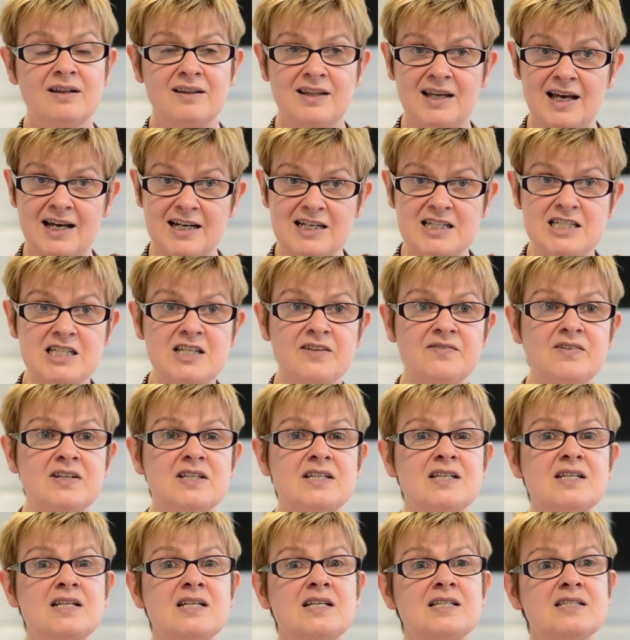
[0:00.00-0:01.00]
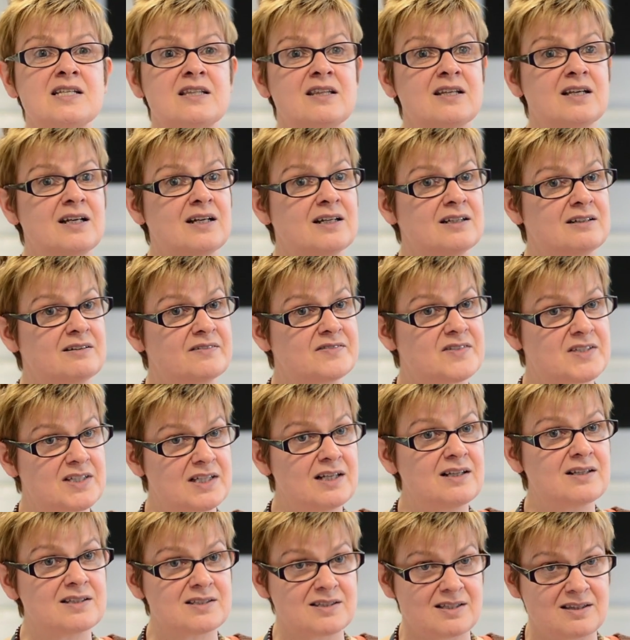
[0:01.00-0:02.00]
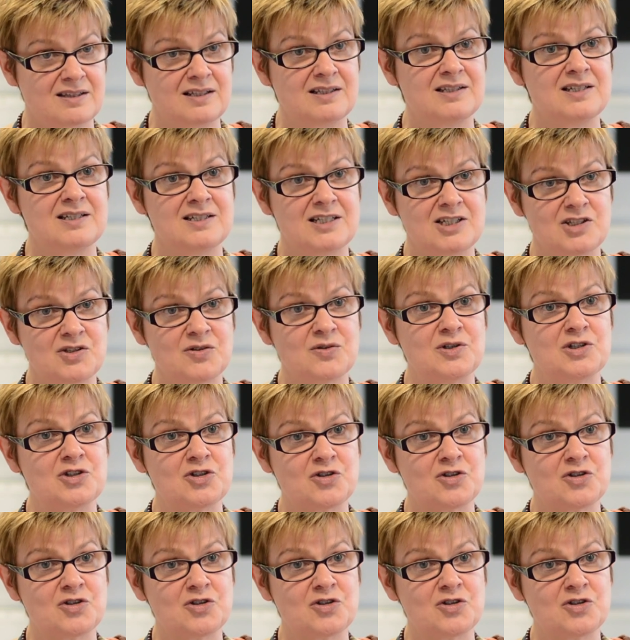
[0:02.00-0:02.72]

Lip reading: the activities and the kind of skills they needed to